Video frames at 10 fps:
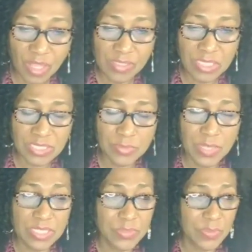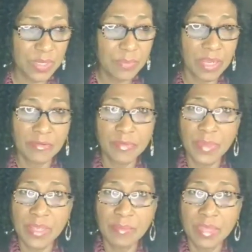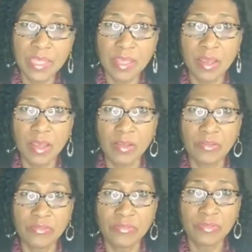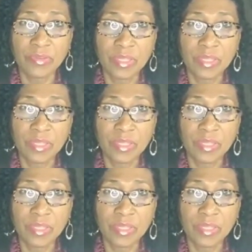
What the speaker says: Jezebel spirit, might remind me of